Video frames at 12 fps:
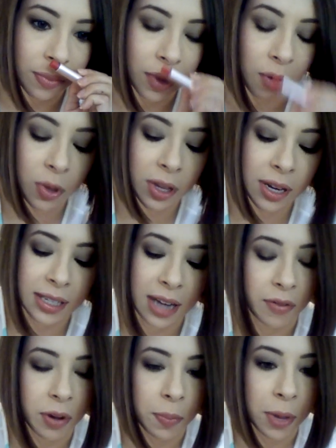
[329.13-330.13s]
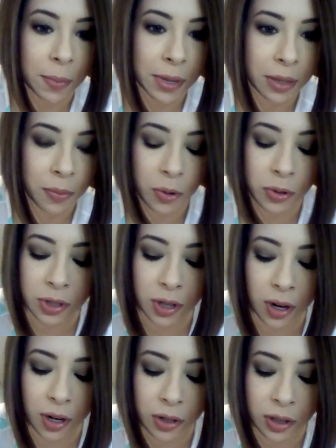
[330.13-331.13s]
It really doesn't have any pigment that
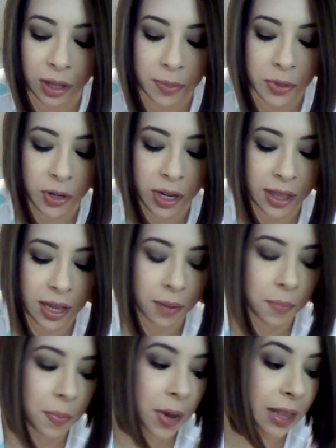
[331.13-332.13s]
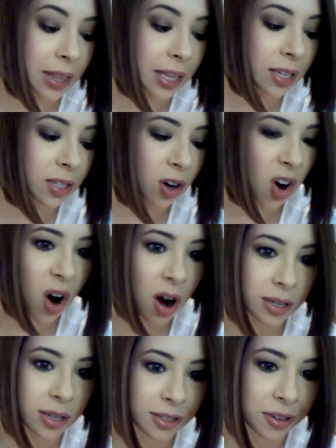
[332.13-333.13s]
pulls on your lips or anything, but these are
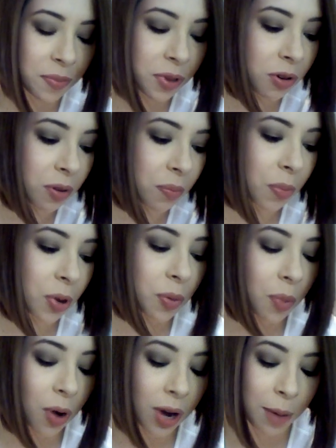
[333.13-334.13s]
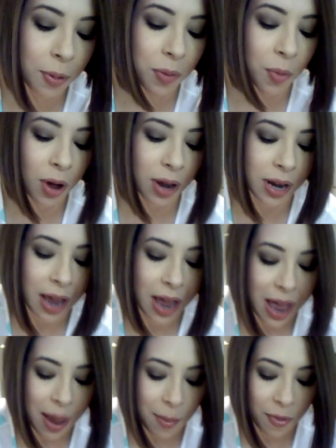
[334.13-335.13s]
awesome. You can put them on. I put them on
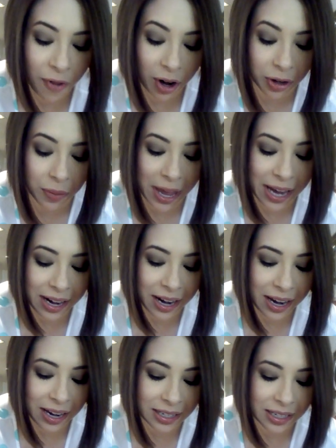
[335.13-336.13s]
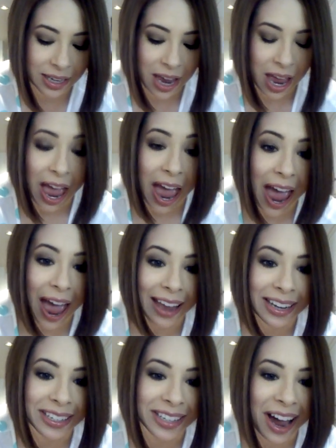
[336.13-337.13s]
before I go to bed at night,
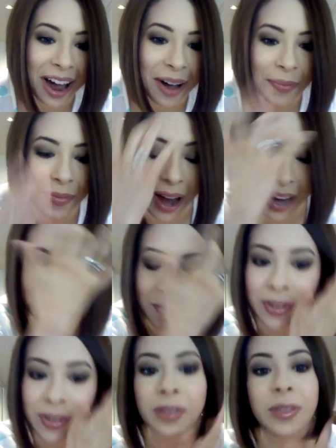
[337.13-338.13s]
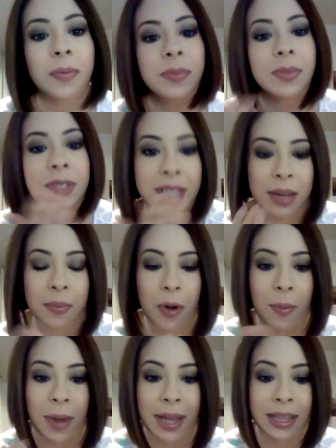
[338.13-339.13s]
and um, I can feel them slip
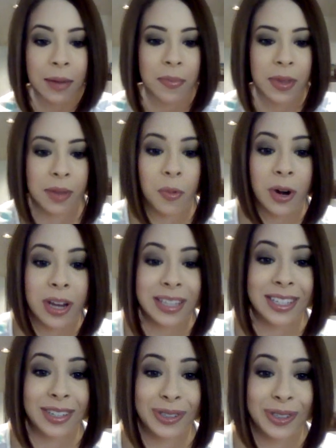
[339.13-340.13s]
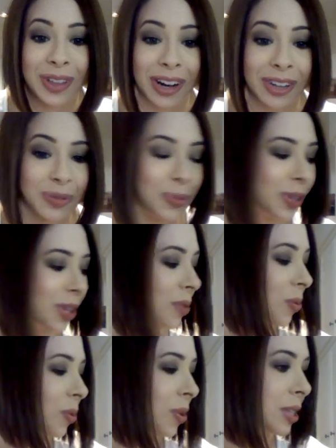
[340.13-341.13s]
on my lip in the morning still. So that is really
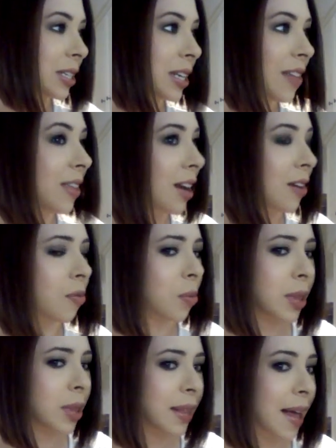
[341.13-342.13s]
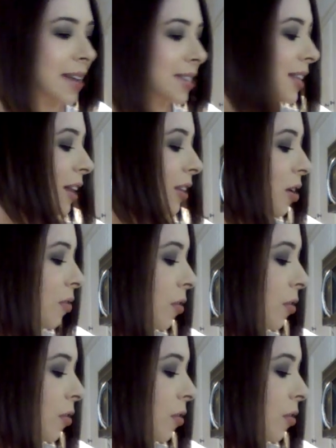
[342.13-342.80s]
cool because nothing ever really lasts that long